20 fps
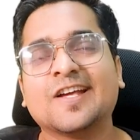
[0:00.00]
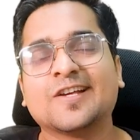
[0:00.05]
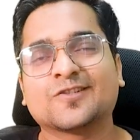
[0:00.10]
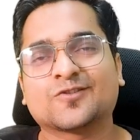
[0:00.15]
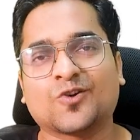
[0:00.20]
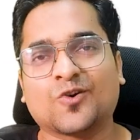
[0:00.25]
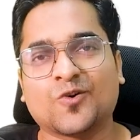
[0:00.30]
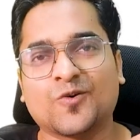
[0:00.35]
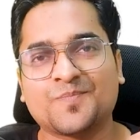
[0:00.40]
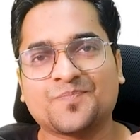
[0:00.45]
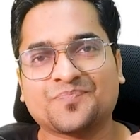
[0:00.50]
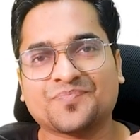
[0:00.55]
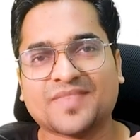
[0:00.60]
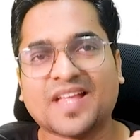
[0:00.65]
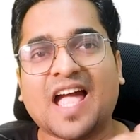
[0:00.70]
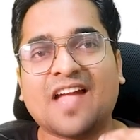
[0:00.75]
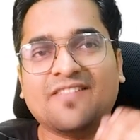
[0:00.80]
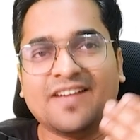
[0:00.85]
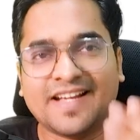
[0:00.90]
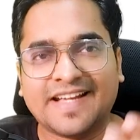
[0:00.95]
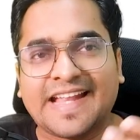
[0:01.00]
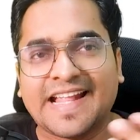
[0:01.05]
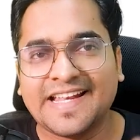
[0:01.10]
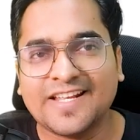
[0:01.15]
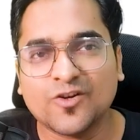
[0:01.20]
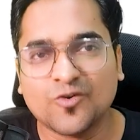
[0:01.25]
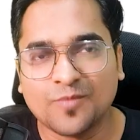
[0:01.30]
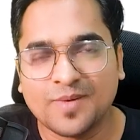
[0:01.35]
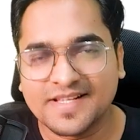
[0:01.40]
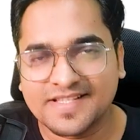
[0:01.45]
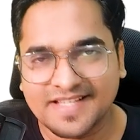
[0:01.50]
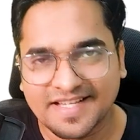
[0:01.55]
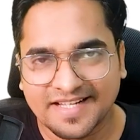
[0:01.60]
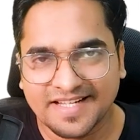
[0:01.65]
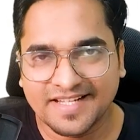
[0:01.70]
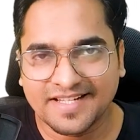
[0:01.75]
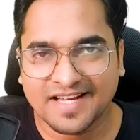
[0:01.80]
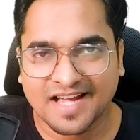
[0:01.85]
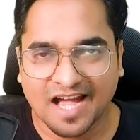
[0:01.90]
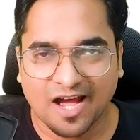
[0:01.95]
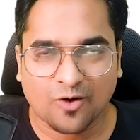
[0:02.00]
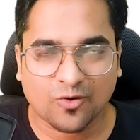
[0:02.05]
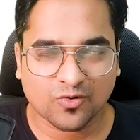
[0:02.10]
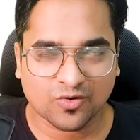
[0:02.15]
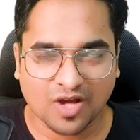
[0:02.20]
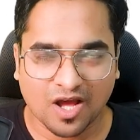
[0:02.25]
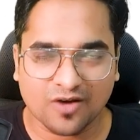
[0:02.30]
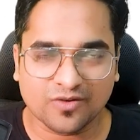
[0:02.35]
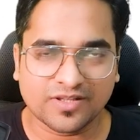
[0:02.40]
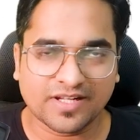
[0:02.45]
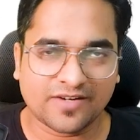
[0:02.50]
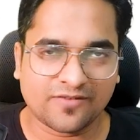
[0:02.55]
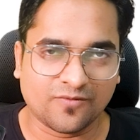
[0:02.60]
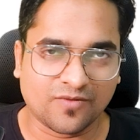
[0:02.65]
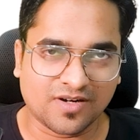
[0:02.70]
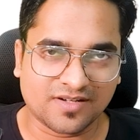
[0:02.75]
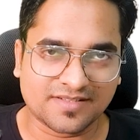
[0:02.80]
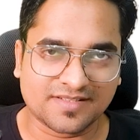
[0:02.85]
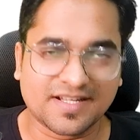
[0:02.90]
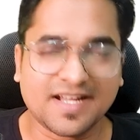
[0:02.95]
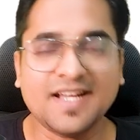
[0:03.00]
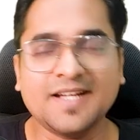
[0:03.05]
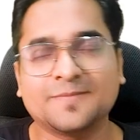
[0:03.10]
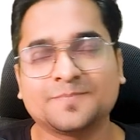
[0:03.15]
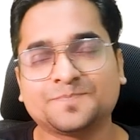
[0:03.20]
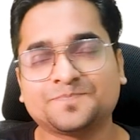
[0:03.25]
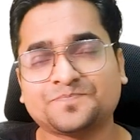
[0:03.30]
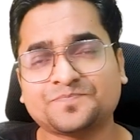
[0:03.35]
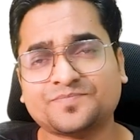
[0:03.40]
So I will tell you basically how that works, right?